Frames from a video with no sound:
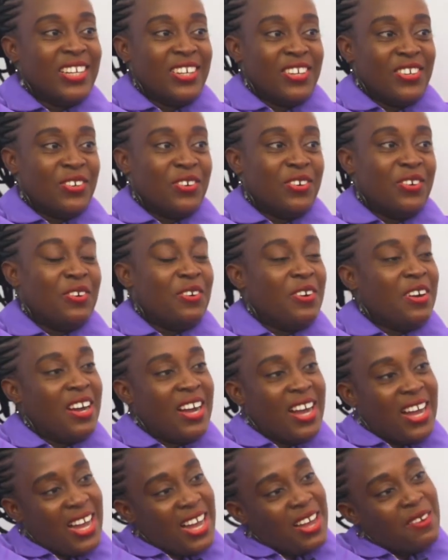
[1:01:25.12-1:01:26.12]
You know,
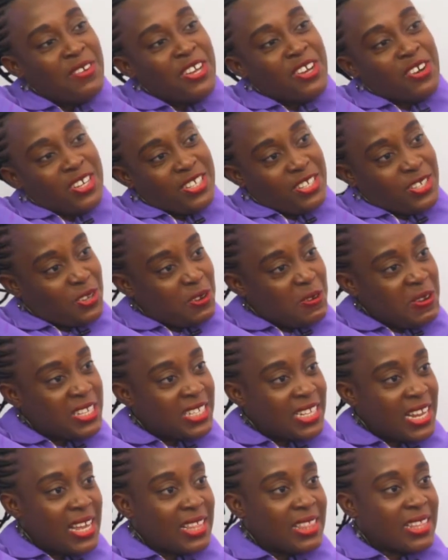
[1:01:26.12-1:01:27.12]
because it's
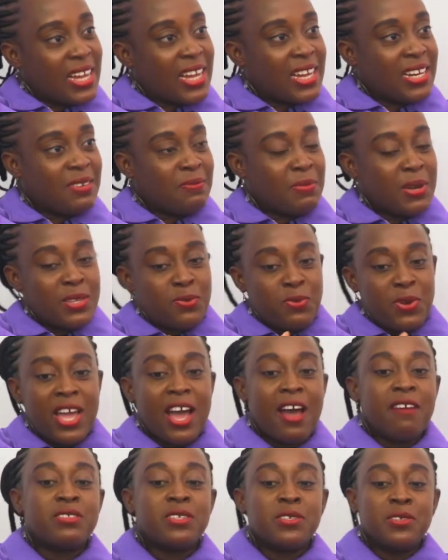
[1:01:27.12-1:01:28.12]
always like that. But we
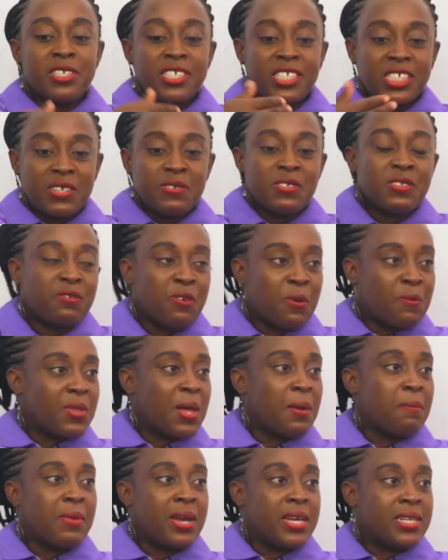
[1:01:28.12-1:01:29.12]
have to shift from
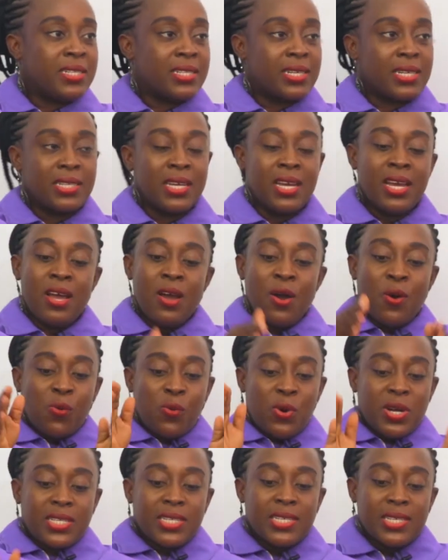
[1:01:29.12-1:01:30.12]
that mindset.
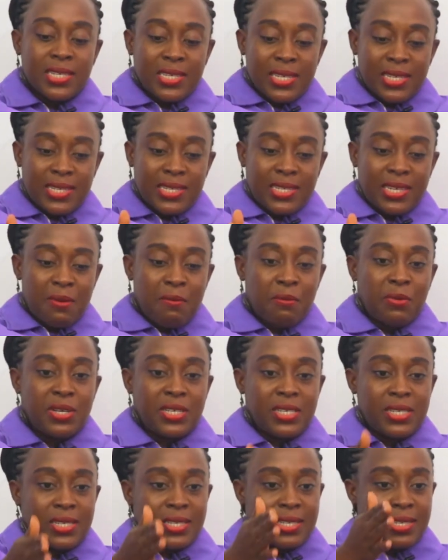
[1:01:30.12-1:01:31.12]
What is in
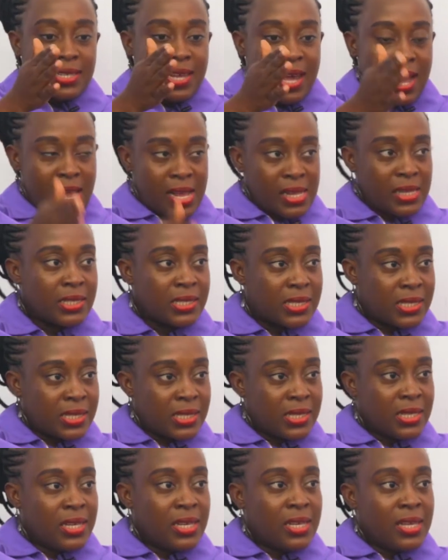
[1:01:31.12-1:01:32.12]
somebody's
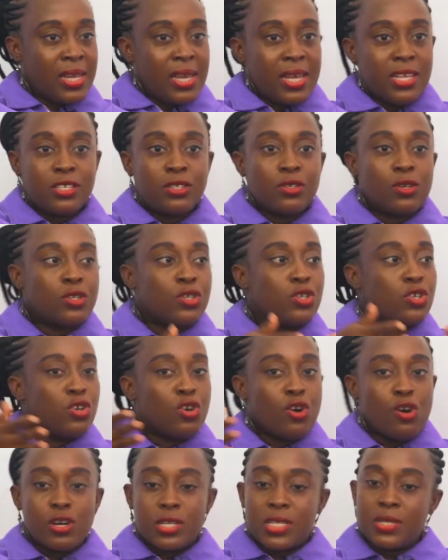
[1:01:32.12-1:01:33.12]
hands? It's not
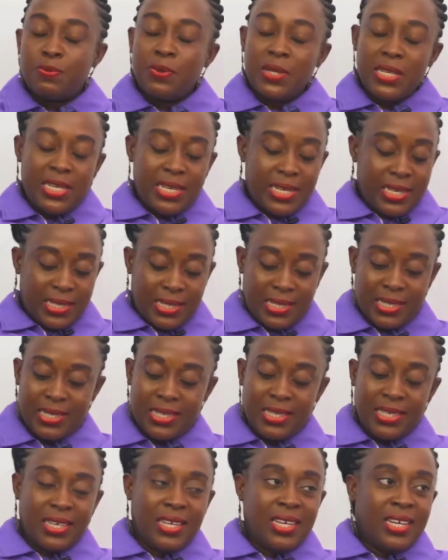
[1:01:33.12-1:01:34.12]
yours,
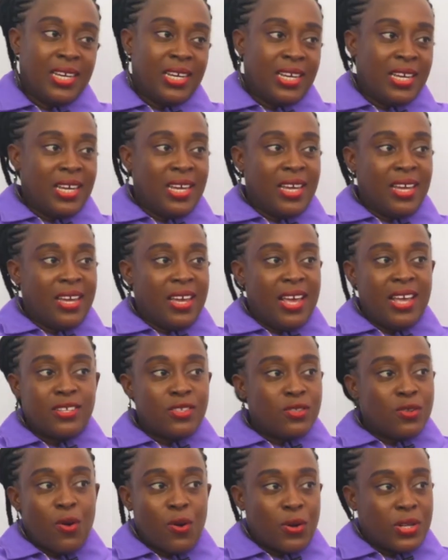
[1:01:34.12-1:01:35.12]
please.
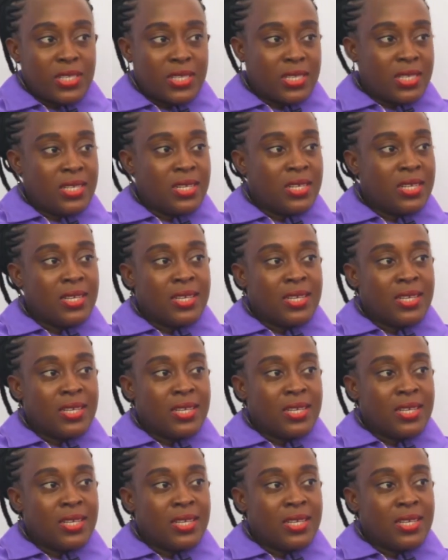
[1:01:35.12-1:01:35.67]
It's not.